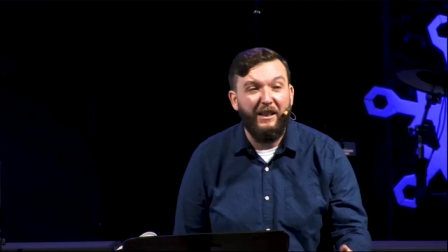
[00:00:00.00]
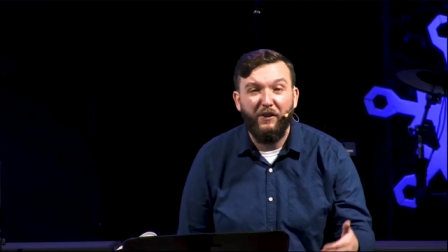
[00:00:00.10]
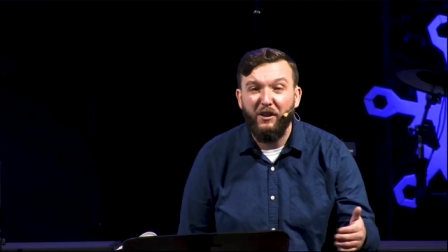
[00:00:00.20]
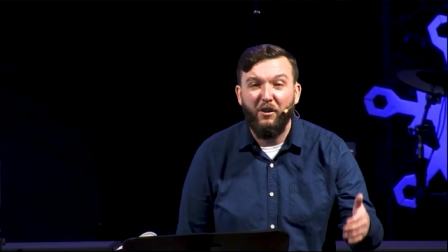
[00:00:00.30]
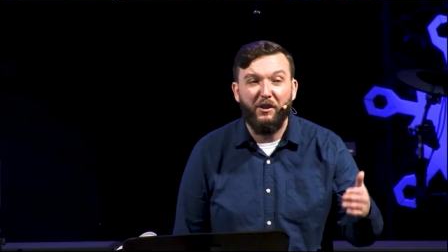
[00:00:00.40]

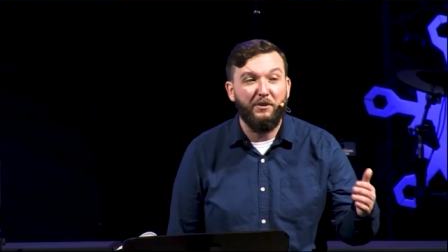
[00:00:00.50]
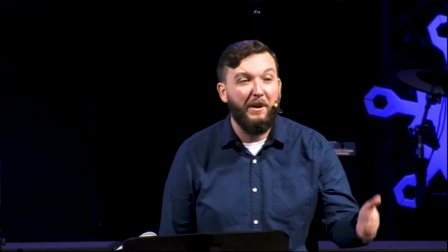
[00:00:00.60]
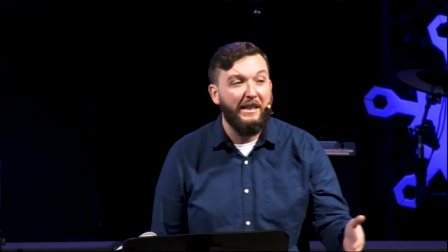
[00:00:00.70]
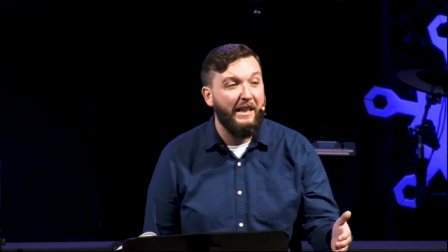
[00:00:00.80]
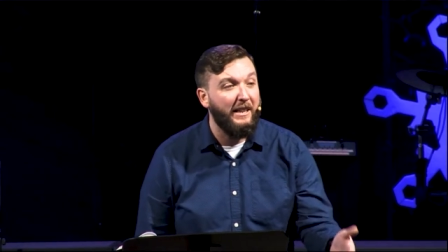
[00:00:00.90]
even though there's
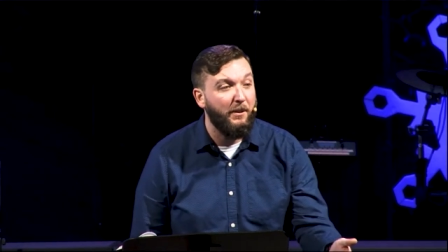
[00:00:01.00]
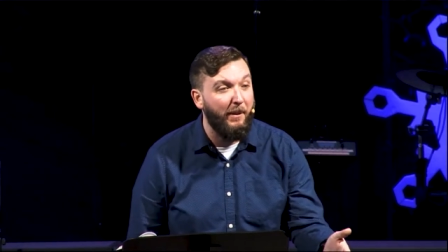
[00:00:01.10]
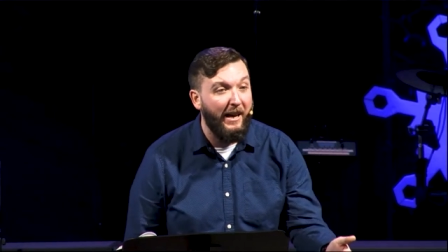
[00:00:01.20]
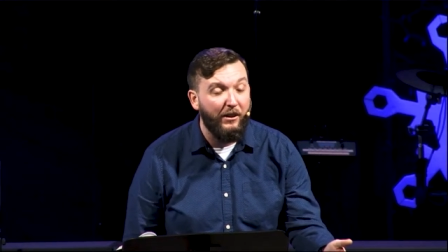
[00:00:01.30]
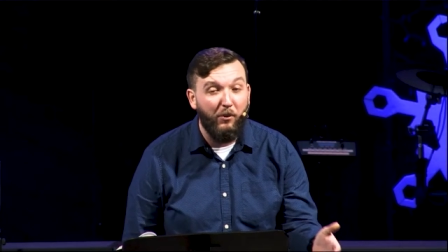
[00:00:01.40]
money in the
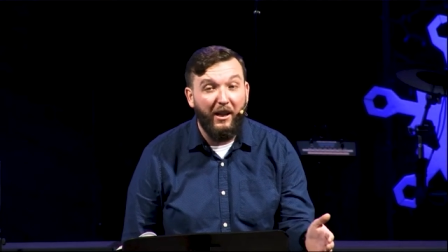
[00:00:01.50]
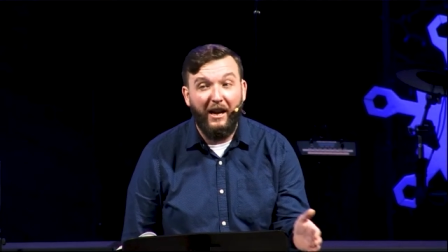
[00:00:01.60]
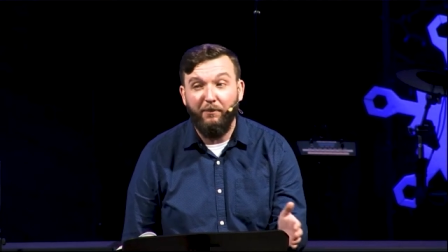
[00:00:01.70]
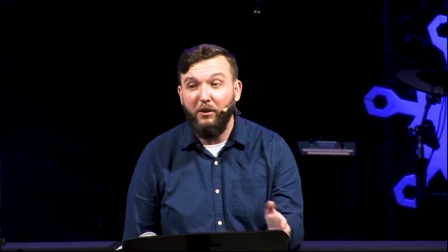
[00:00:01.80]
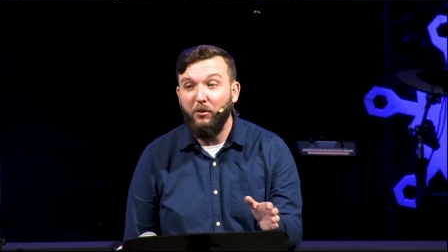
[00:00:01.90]
bank, well,
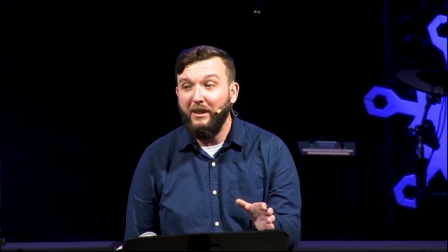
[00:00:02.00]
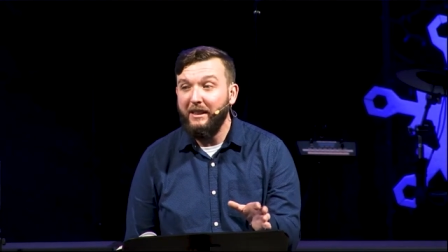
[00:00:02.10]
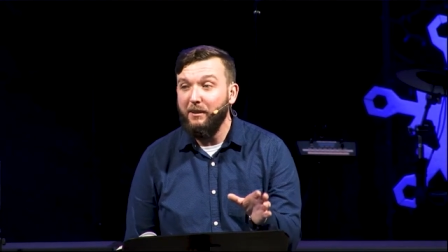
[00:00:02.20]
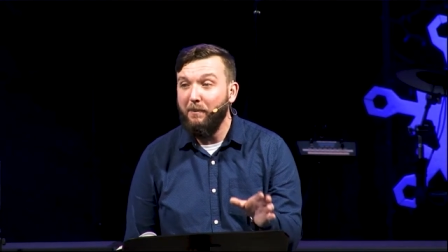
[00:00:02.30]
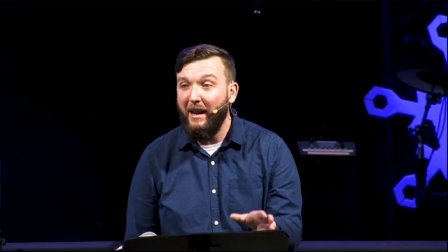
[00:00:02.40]
I'd be
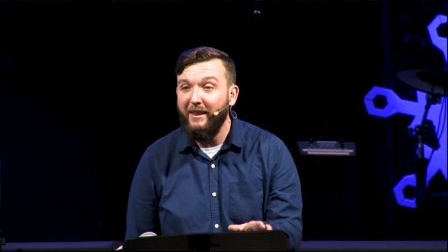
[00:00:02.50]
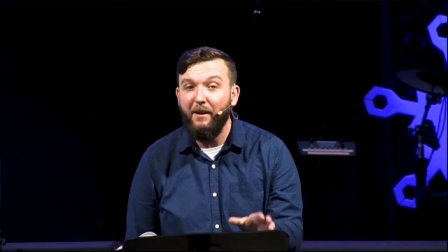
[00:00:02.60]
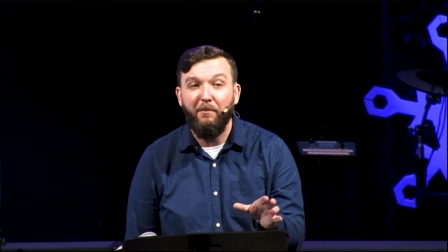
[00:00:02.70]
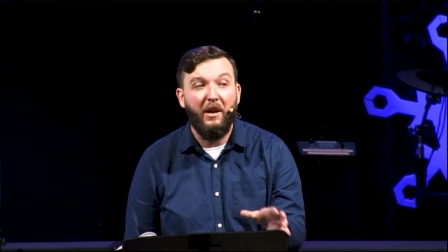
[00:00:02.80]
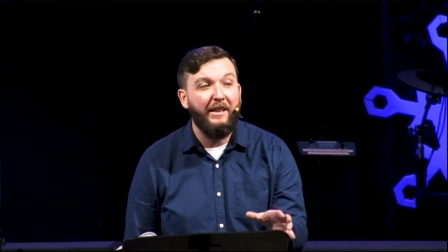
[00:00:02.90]
willing to bet
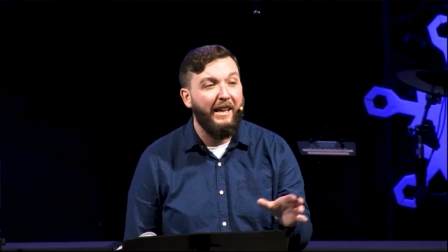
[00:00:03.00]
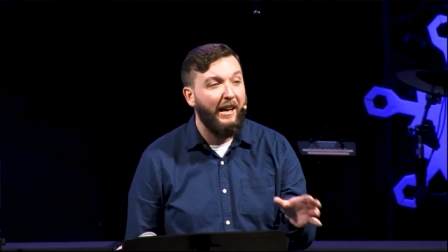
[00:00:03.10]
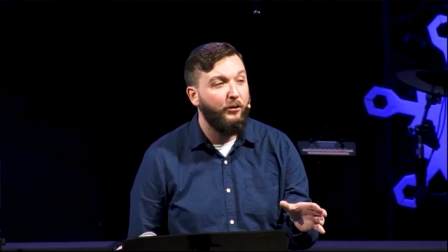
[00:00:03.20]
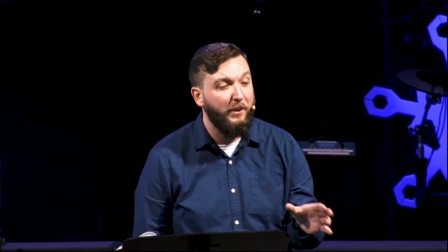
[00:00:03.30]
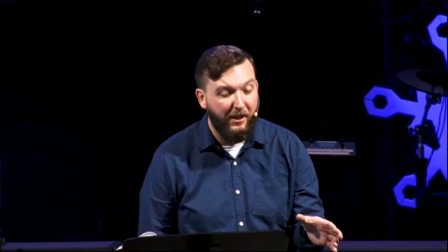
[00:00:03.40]
that money
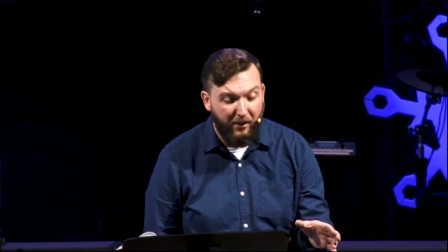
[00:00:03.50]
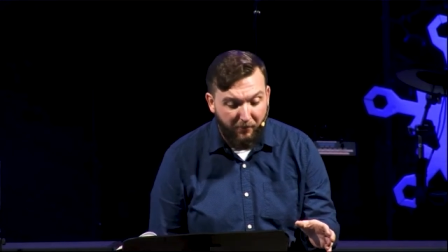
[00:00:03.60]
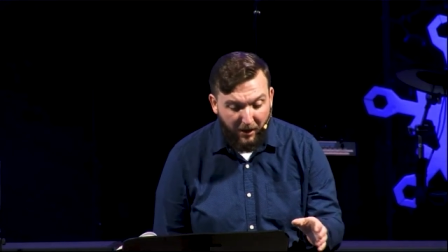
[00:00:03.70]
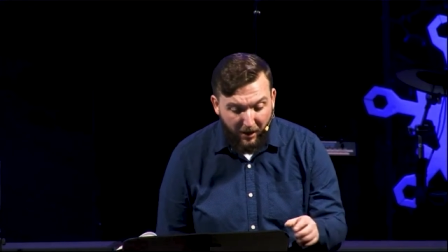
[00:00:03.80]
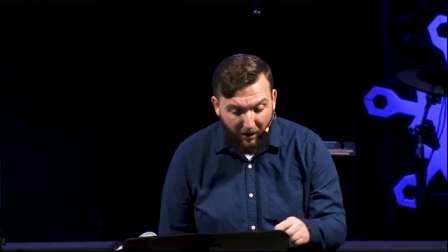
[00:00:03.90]
has
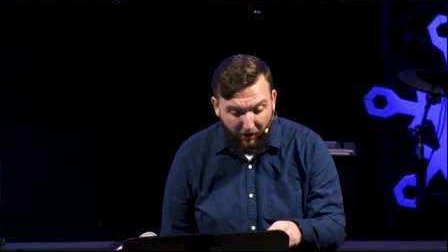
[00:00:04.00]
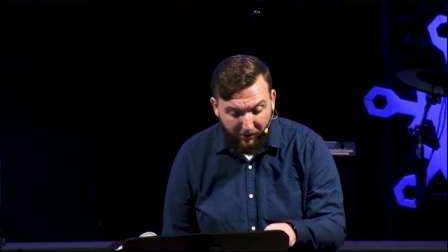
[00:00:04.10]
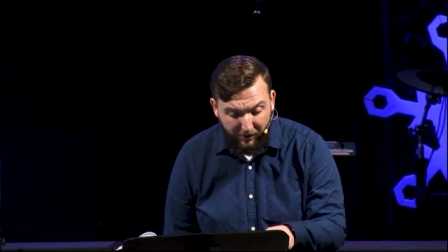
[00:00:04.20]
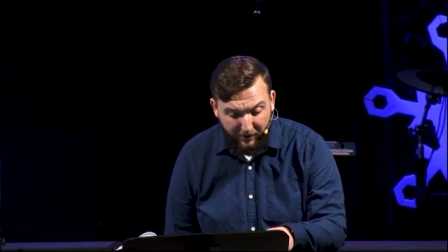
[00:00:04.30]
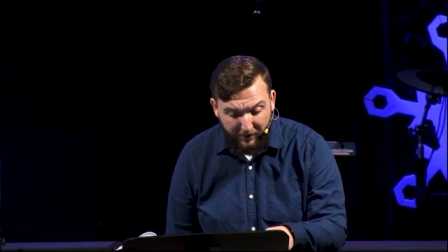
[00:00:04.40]
become
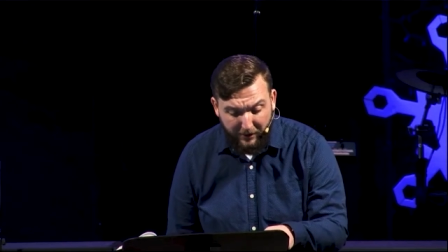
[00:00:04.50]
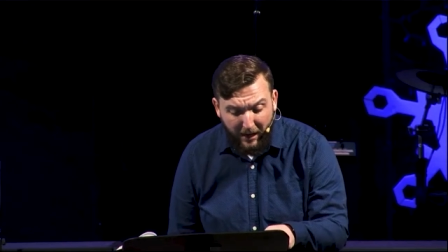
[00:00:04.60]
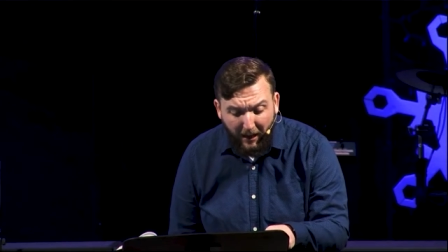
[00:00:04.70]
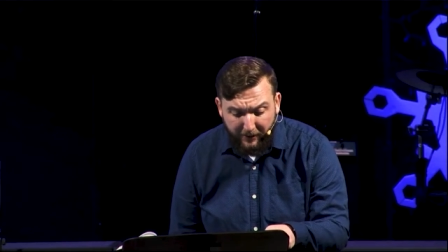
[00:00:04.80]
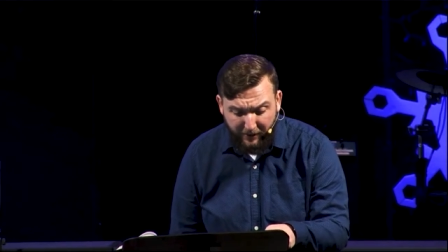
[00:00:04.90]
our
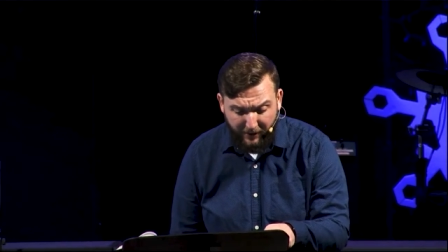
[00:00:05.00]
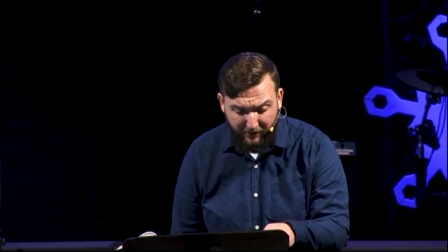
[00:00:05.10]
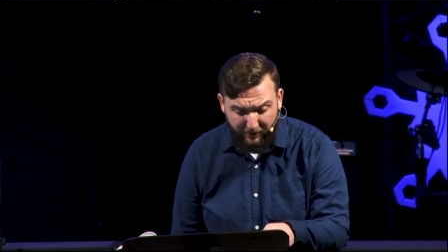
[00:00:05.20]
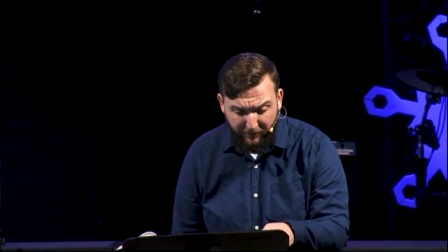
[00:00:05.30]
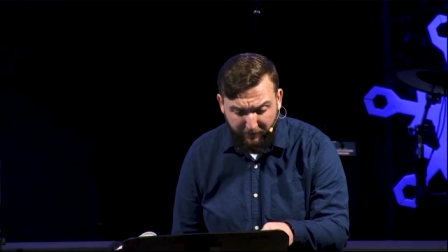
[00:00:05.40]
God
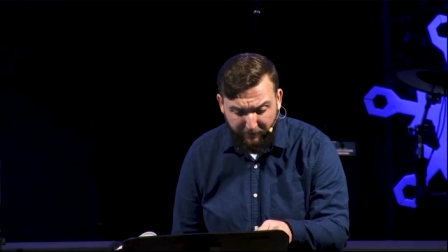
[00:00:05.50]
then.